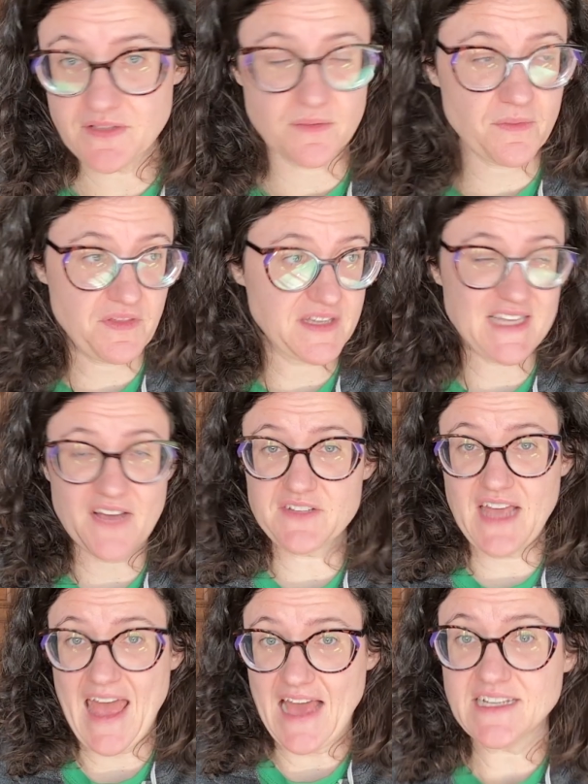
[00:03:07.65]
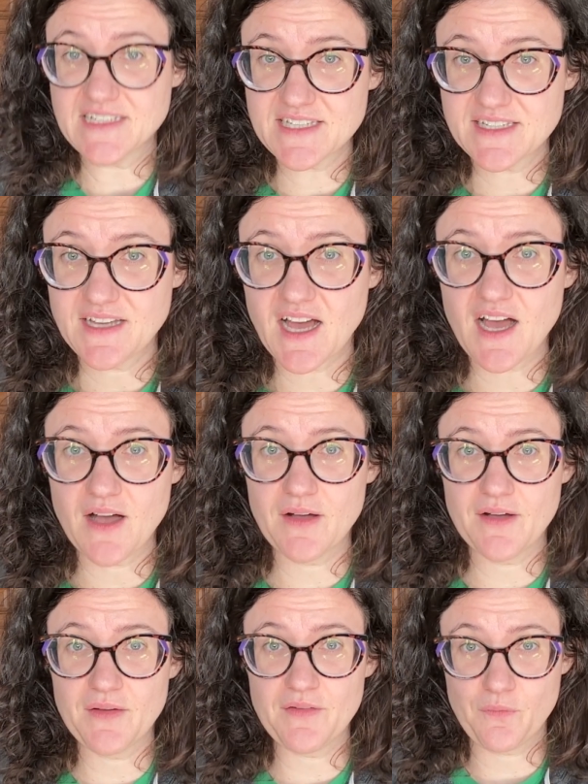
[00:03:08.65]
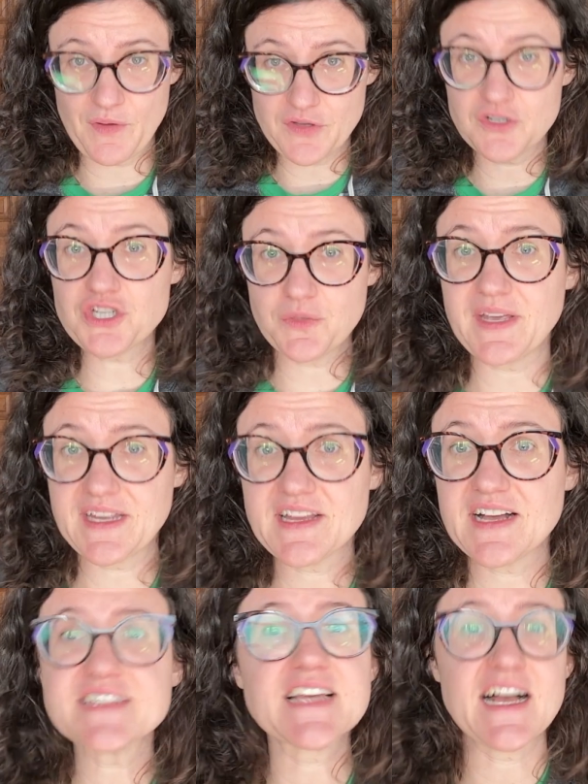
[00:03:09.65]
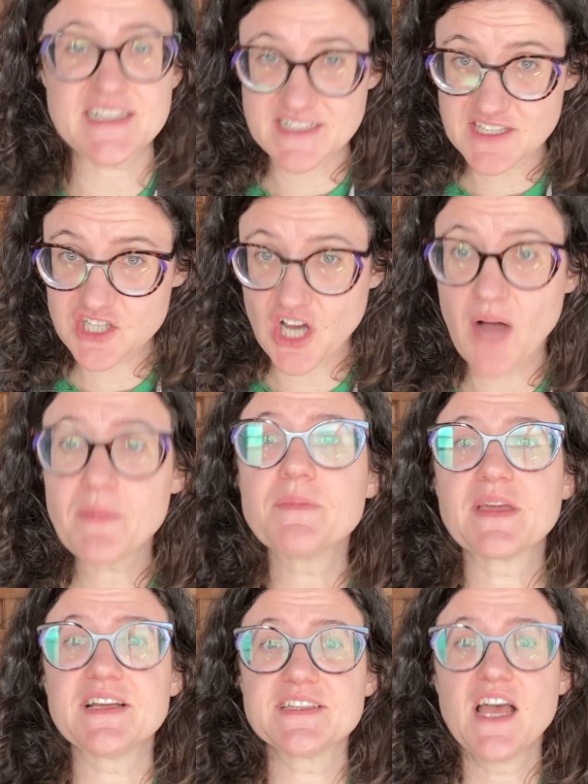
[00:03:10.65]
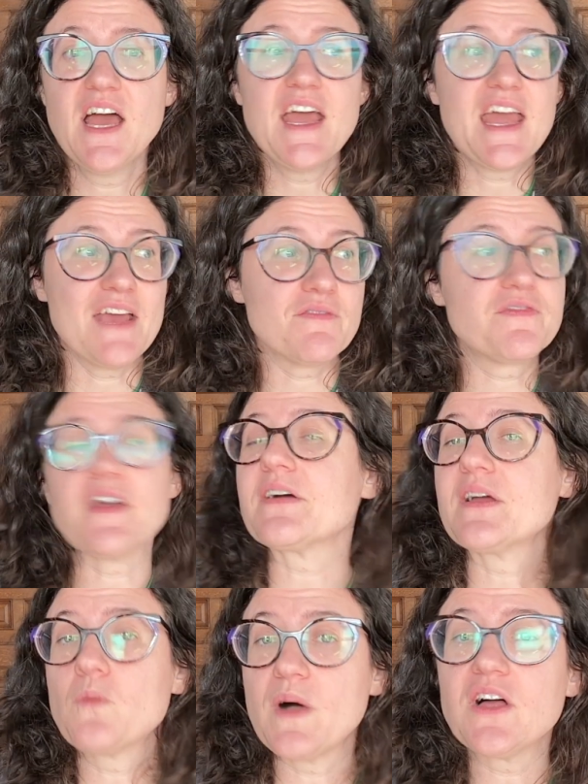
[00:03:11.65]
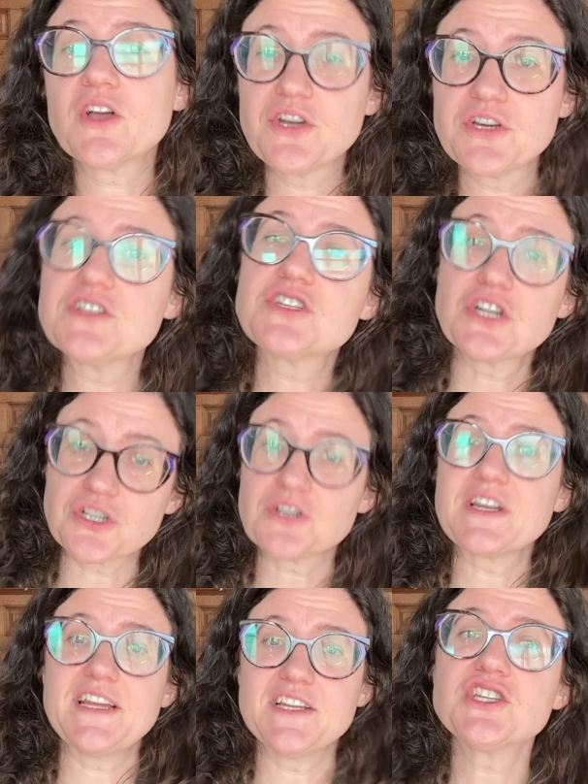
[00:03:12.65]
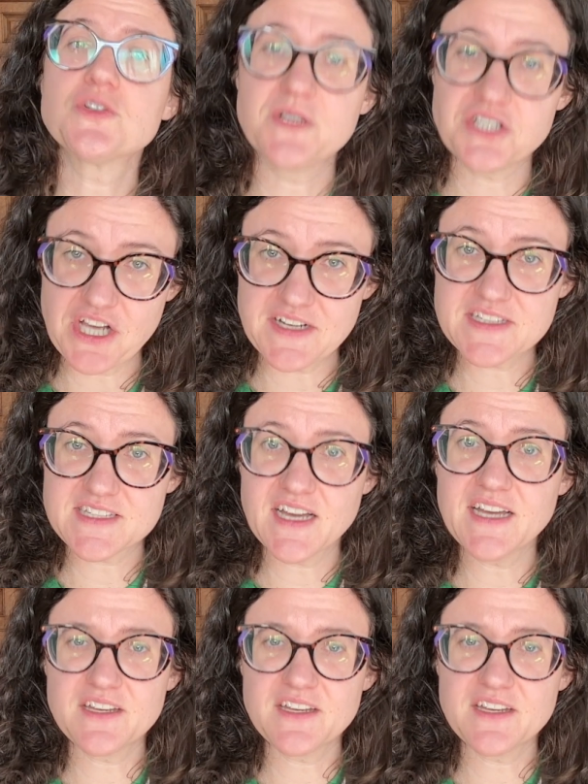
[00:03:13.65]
things have to end, what they're doing in Gaza has to stop because it very well could turn into a genocide.